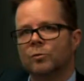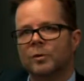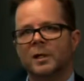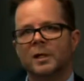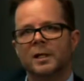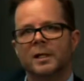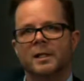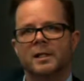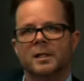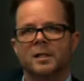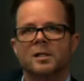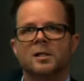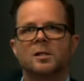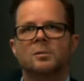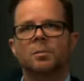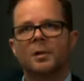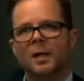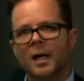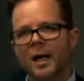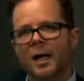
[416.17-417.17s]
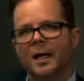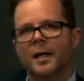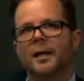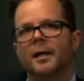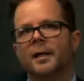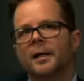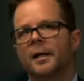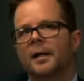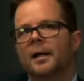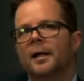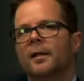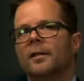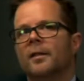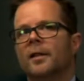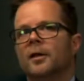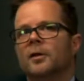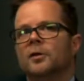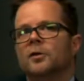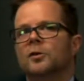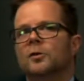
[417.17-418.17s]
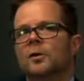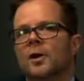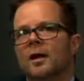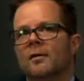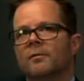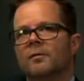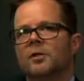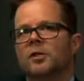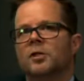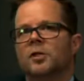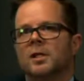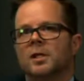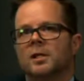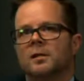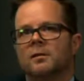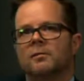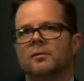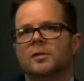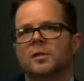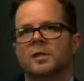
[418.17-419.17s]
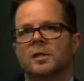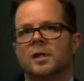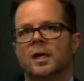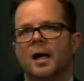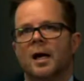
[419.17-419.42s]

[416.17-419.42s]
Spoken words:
really display that you have achieved